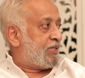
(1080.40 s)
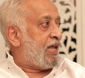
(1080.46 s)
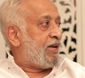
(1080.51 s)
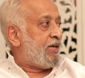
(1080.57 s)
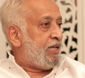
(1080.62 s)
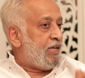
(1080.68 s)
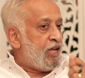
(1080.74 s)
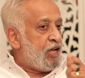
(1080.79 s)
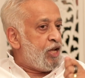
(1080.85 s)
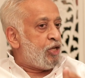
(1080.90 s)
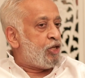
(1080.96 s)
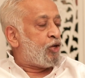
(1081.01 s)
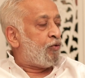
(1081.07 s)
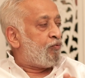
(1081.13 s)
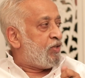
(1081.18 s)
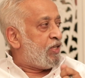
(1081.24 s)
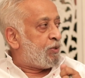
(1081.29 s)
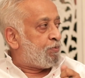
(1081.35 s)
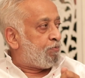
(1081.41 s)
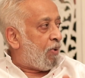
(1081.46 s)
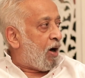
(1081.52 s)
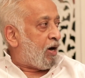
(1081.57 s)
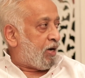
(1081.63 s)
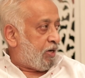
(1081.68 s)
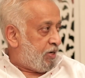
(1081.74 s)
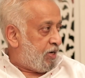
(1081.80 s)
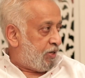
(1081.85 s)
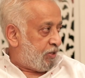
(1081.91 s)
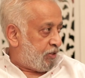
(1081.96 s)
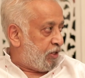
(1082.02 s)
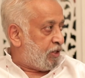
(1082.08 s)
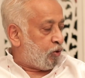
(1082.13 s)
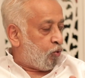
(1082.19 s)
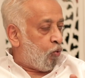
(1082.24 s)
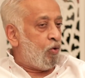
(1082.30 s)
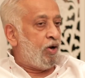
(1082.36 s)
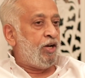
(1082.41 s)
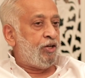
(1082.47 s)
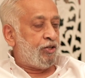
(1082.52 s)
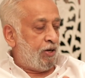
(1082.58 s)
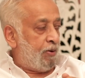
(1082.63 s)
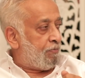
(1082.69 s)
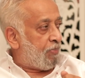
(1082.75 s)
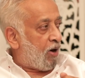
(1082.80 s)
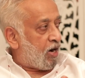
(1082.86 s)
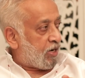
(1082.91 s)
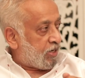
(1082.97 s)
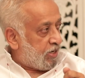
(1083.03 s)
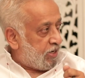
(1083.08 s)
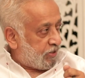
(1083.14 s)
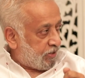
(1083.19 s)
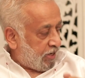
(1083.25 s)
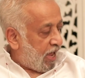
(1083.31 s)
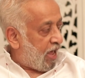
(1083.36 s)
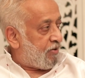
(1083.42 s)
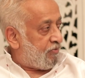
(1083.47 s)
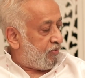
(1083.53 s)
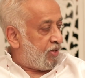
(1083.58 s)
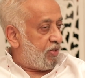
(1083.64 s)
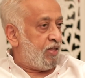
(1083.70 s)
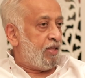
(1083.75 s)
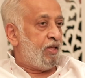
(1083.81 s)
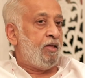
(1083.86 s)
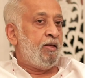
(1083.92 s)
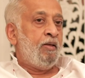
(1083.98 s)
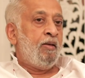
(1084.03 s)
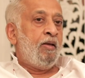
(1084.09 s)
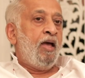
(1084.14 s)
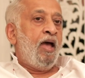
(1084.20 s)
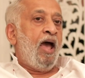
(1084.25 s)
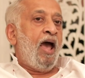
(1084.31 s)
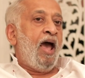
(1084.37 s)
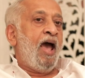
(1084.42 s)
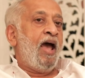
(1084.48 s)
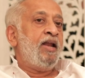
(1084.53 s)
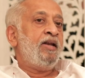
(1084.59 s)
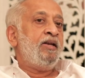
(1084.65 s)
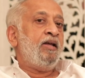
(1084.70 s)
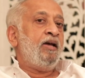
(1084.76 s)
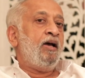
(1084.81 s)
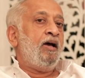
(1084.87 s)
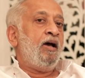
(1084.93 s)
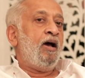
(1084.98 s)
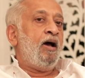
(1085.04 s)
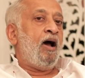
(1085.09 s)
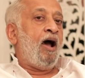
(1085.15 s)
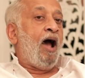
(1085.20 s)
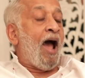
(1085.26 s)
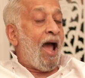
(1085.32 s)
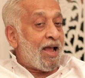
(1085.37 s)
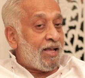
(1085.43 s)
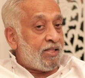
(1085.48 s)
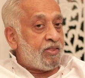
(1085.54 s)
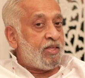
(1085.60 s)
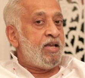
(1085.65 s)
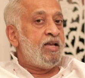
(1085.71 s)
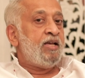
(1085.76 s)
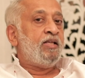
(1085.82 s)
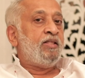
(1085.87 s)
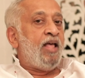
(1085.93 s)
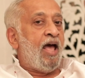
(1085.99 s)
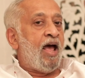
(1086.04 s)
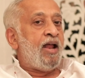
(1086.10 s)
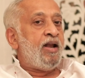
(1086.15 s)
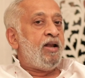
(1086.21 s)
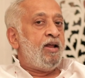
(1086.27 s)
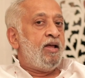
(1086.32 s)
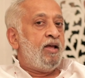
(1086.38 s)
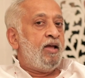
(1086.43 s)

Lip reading: that each of these partners, these coalition partners have, and I think that